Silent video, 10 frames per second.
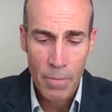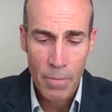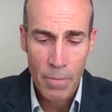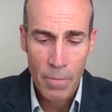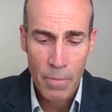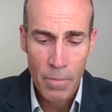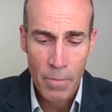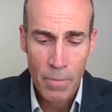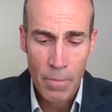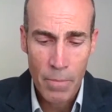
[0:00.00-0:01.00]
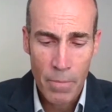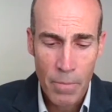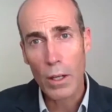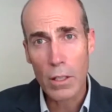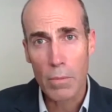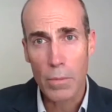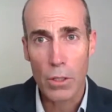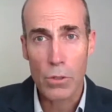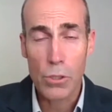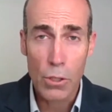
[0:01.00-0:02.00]
It's my great pleasure to welcome
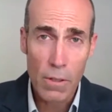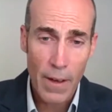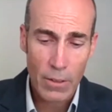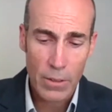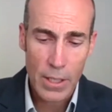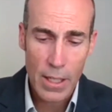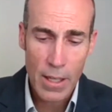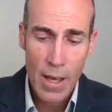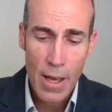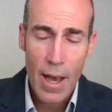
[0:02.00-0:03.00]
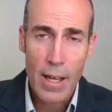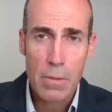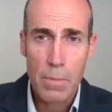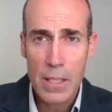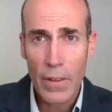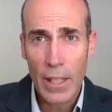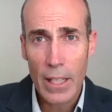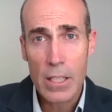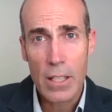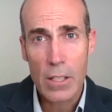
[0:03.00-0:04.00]
you to the faculty and
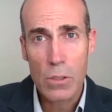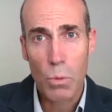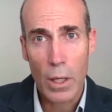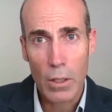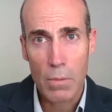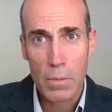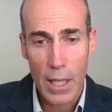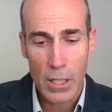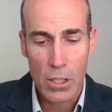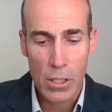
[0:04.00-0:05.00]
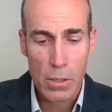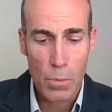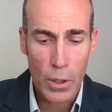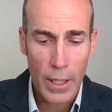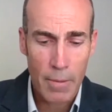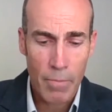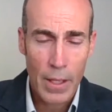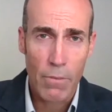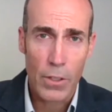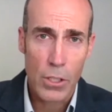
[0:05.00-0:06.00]
specifically to this welcome session this morning
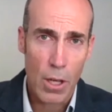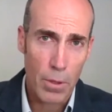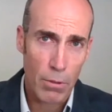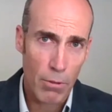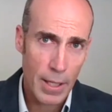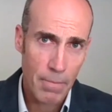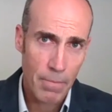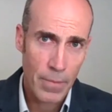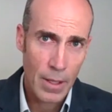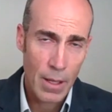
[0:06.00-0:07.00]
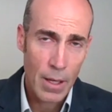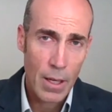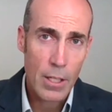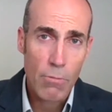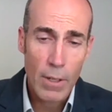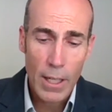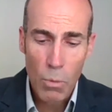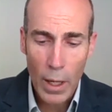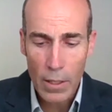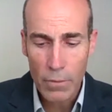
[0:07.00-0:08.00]
for term three. It's
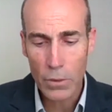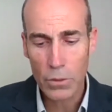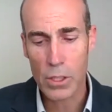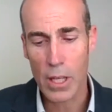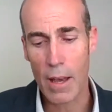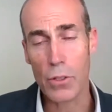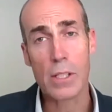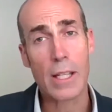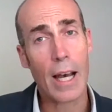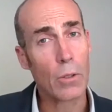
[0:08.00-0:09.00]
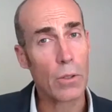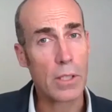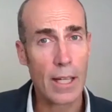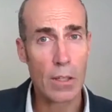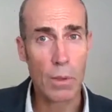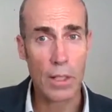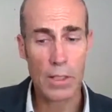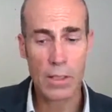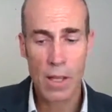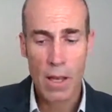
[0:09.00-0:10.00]
really wonderful to have you start your study with
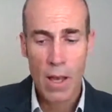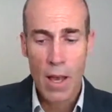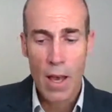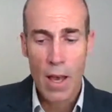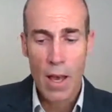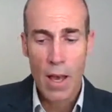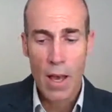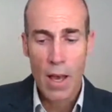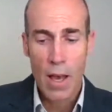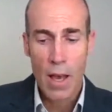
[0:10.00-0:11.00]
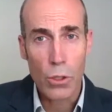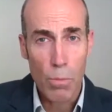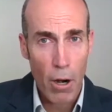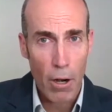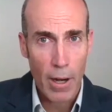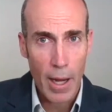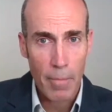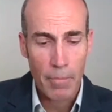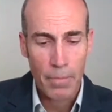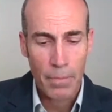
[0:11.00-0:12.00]
us in your new
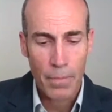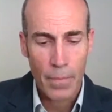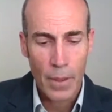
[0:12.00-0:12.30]
program.